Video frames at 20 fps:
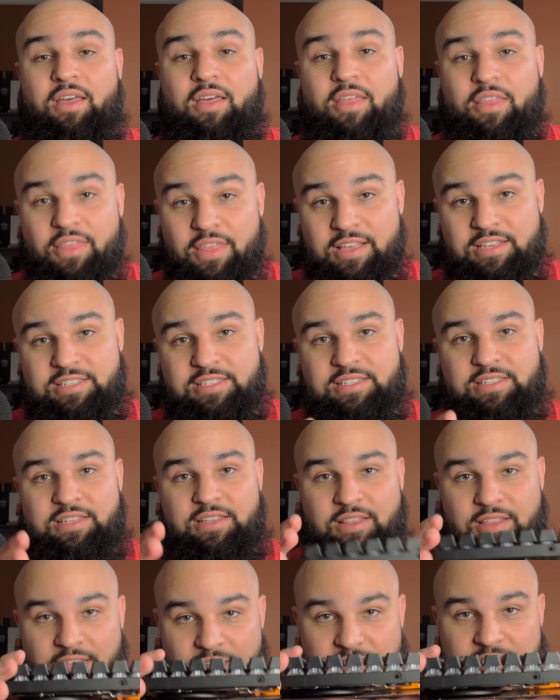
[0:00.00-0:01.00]
This
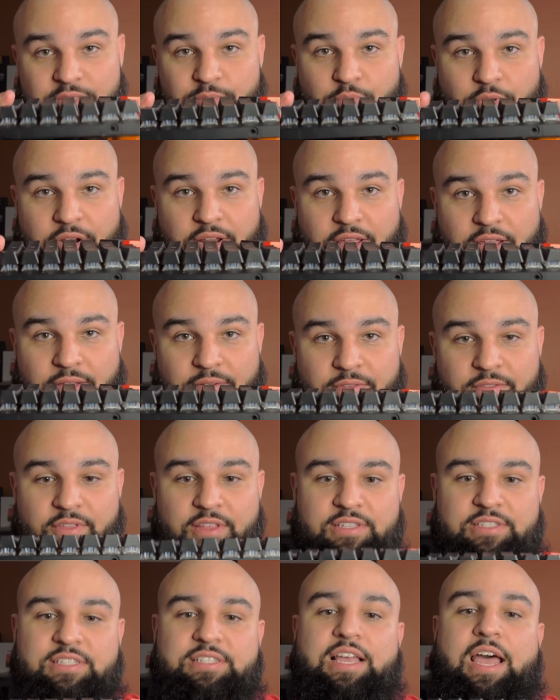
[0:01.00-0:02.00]
is pretty.
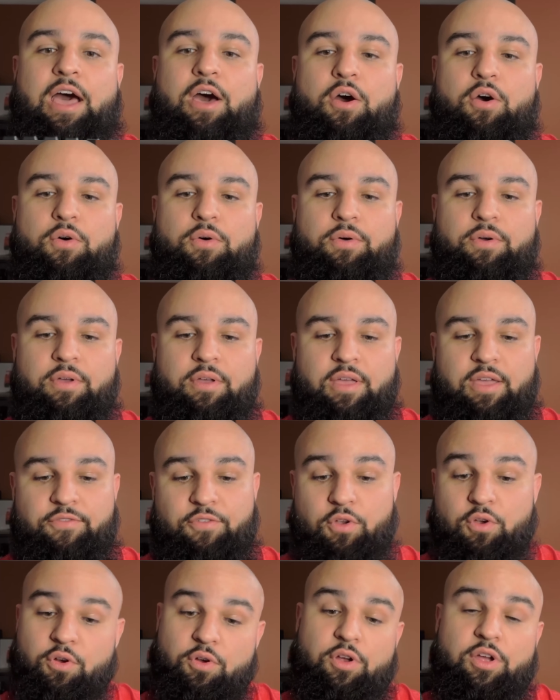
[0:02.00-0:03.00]
This is how, if
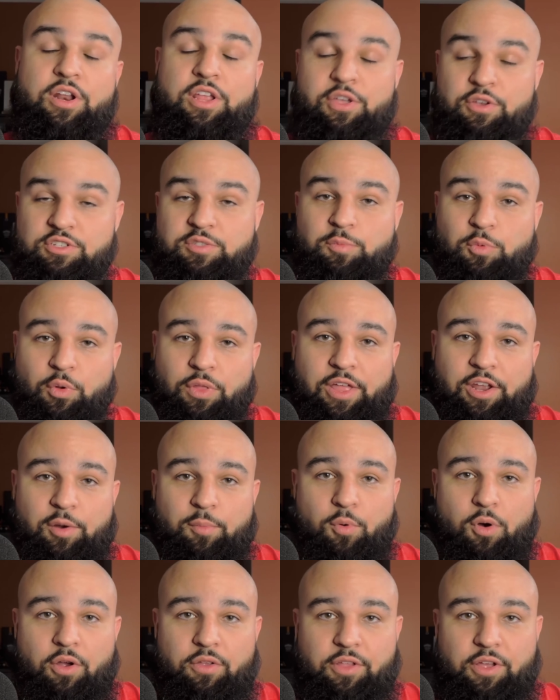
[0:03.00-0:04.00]
you're gonna use a Moonlander
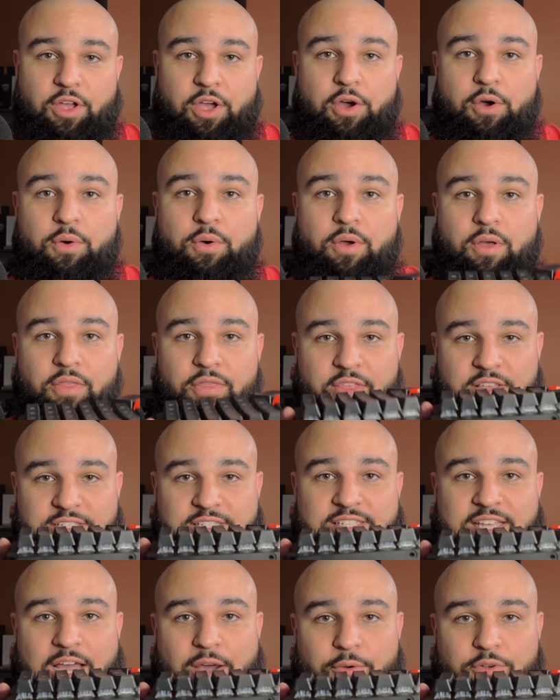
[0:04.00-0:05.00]
more on the go, this is
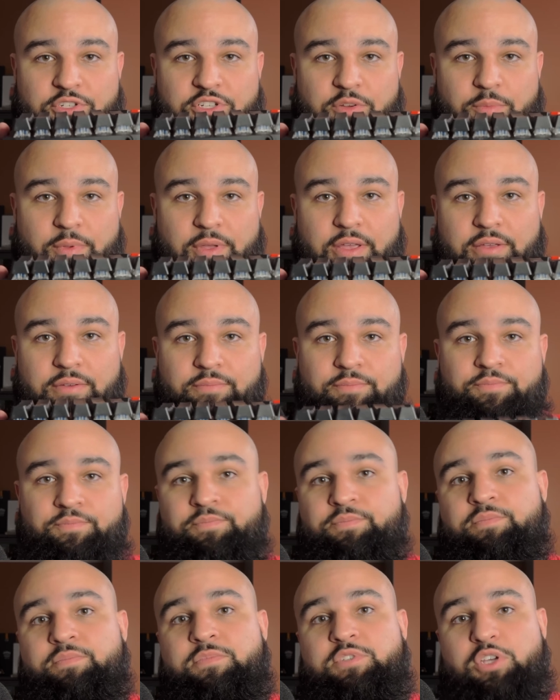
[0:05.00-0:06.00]
how it should be.
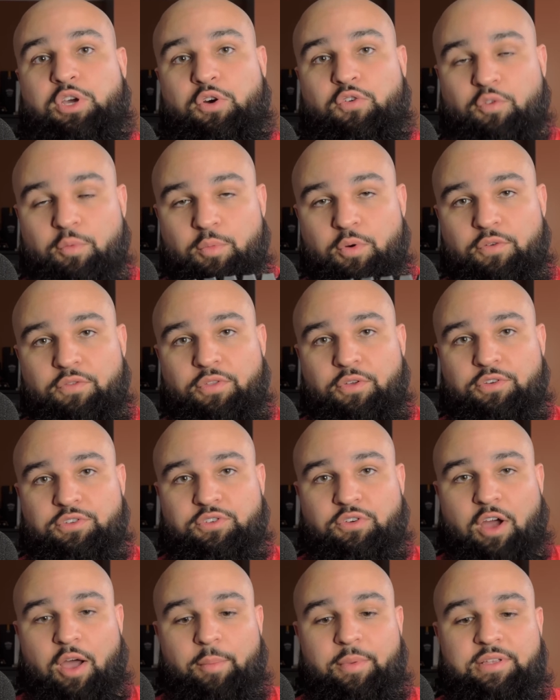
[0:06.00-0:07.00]
So remove those
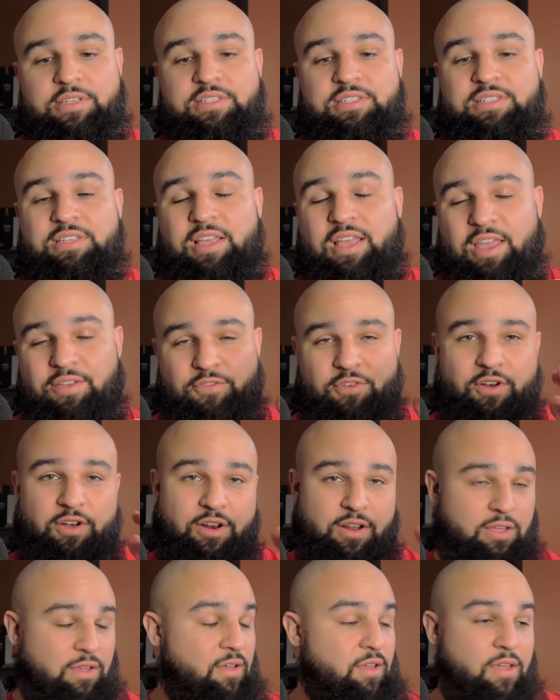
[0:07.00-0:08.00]
grommets. If you're
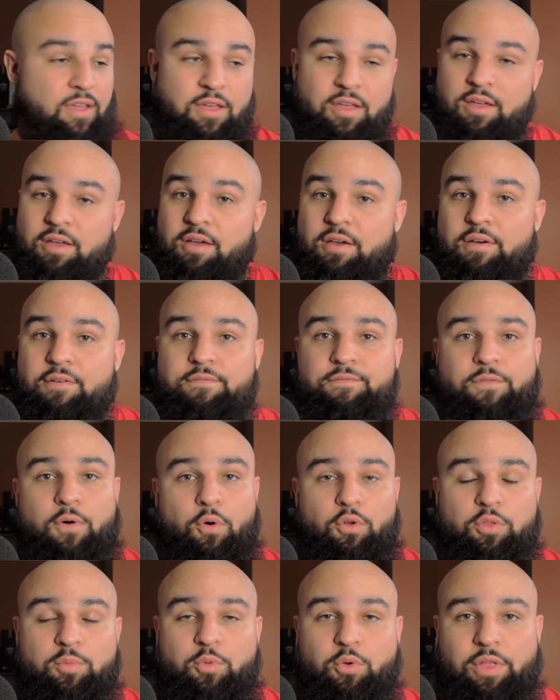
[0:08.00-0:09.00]
gonna
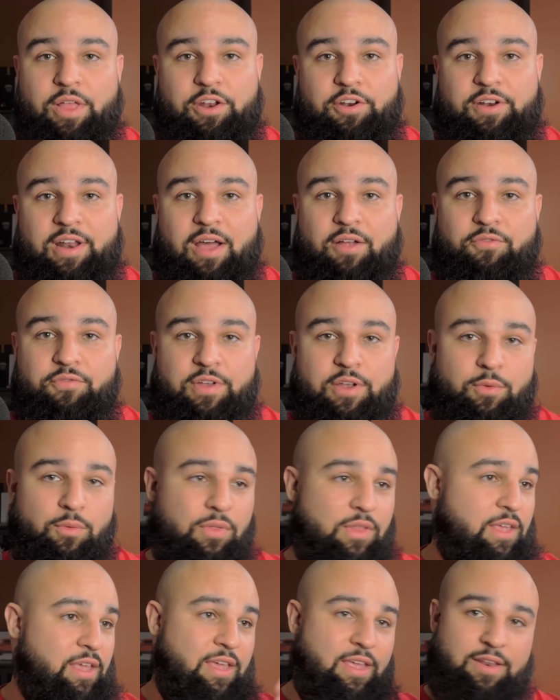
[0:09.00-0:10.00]
fold the Moonlander down
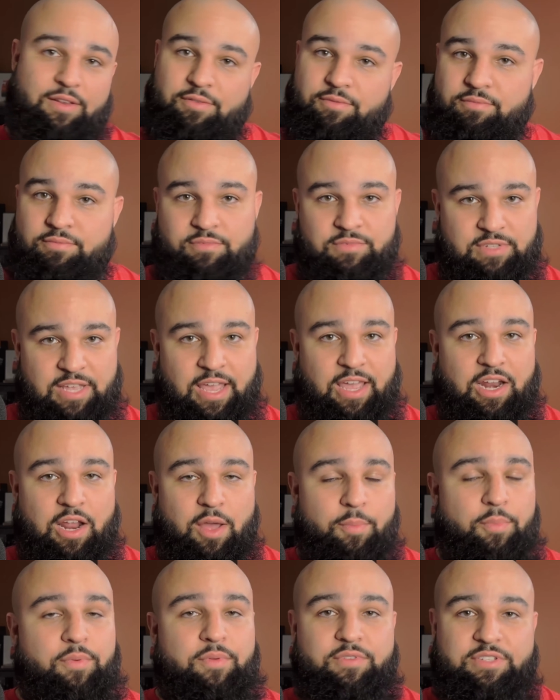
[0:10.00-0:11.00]
frequently and take it
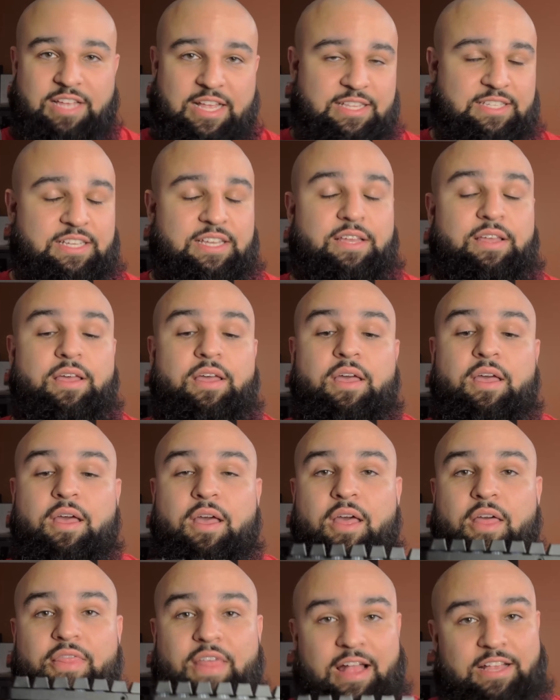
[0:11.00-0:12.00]
up and tent it,
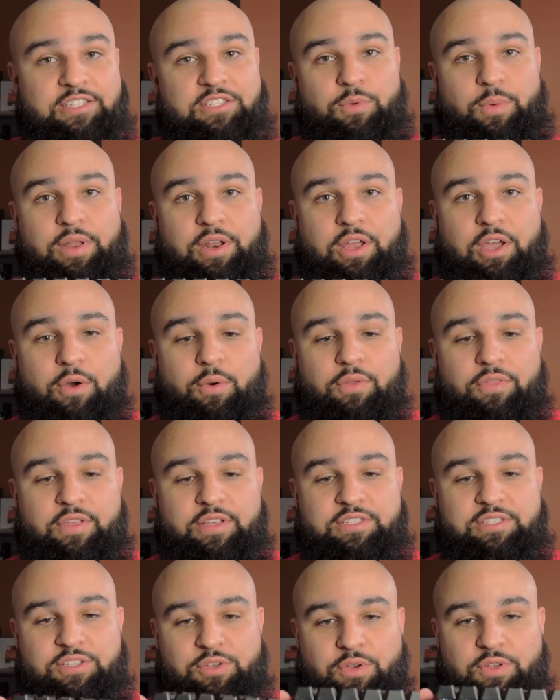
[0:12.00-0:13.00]
that's the way to go with
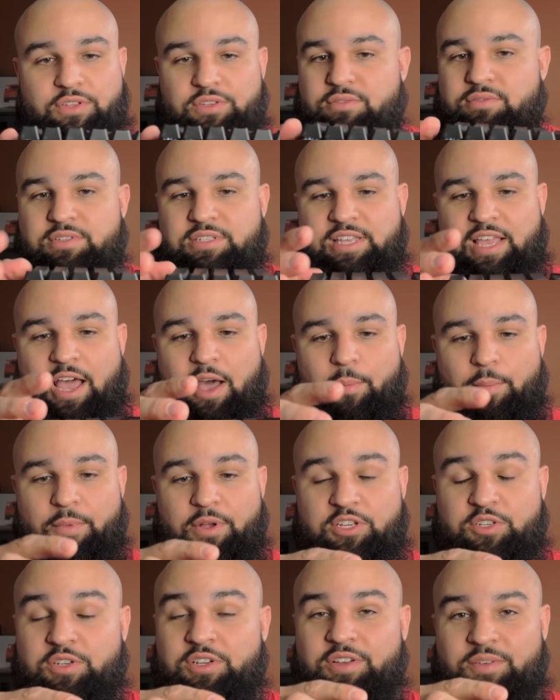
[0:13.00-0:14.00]
this. You can see how
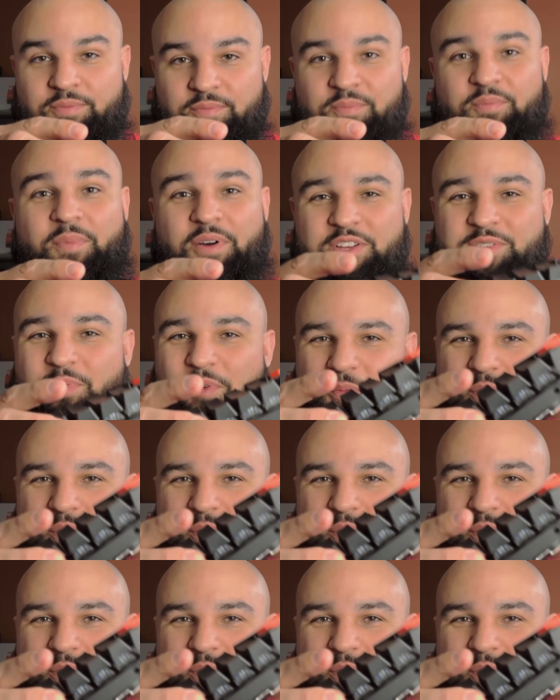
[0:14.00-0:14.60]
much more